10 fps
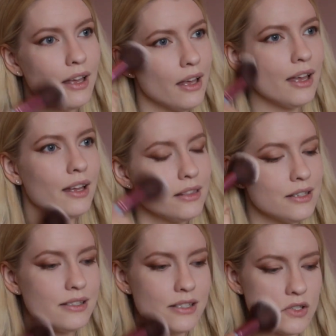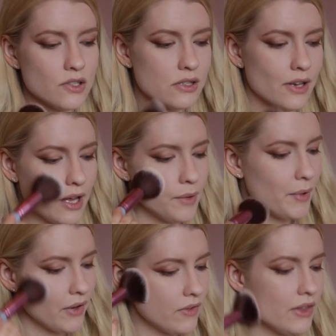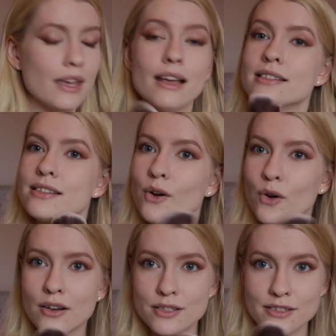And this is just to help everything else go on